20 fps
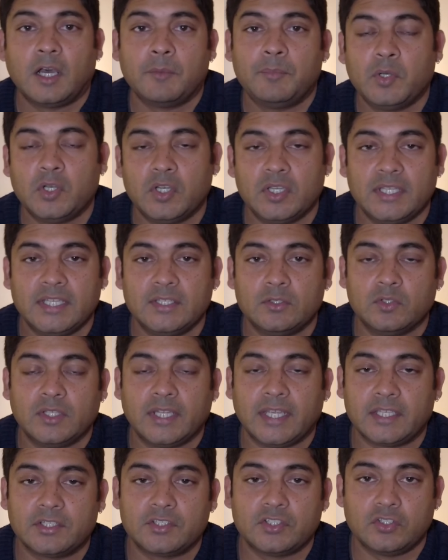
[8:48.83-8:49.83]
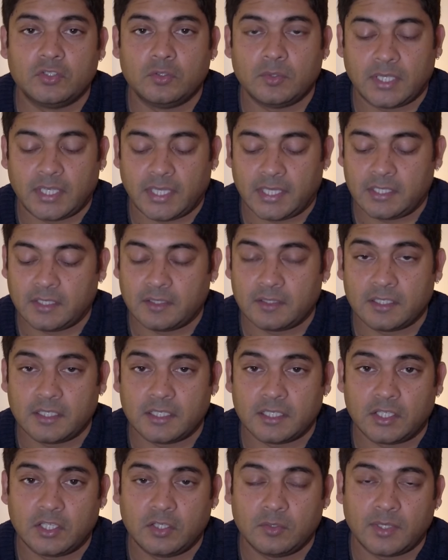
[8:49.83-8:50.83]
I'll put a little link to
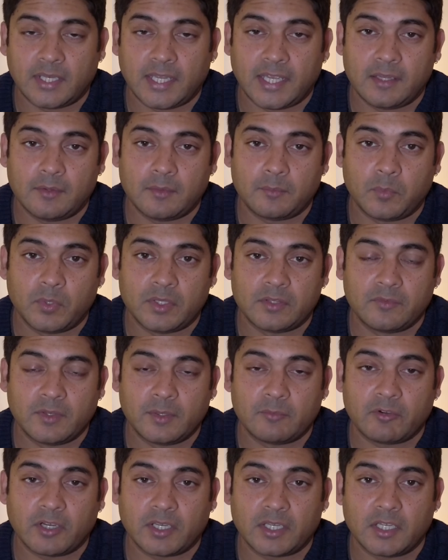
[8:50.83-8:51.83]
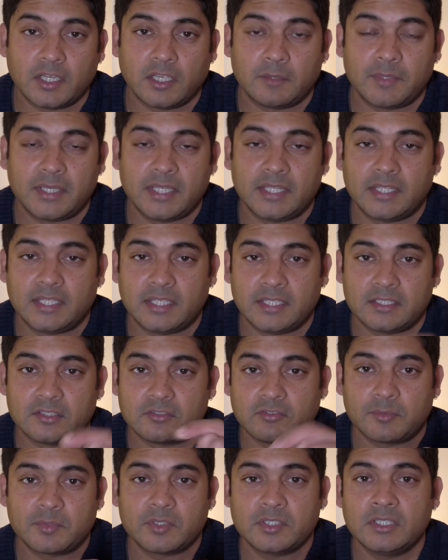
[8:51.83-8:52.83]
another Q&A with Philip Reichenheim in the
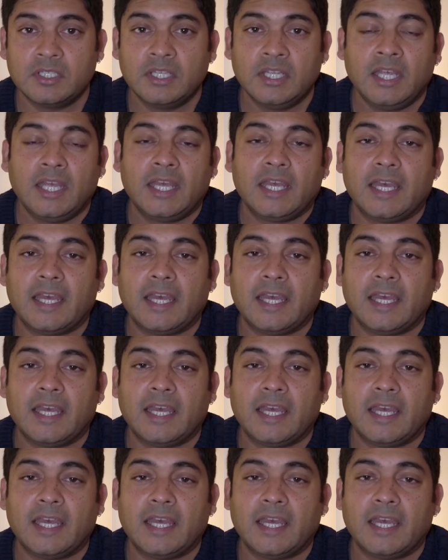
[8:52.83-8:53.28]
description.